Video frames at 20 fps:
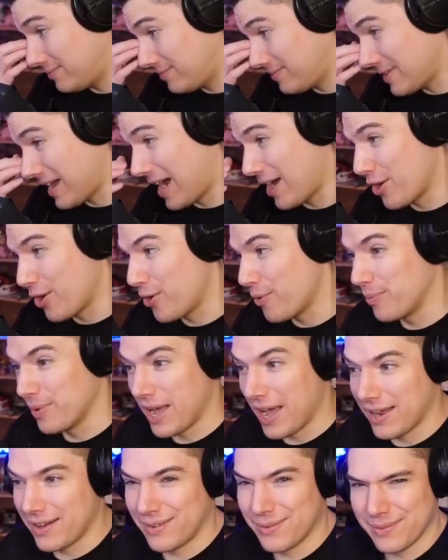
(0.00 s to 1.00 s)
I don't.
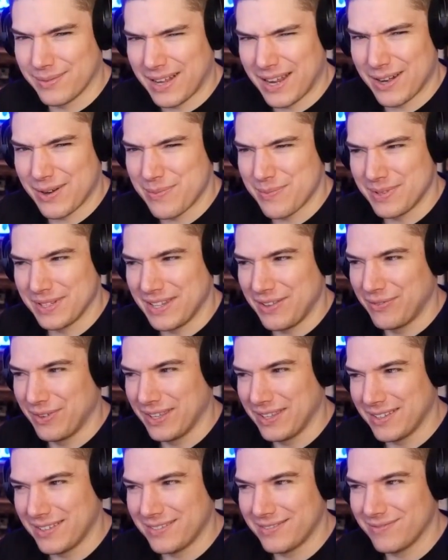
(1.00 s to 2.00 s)
I don't. I don't believe it.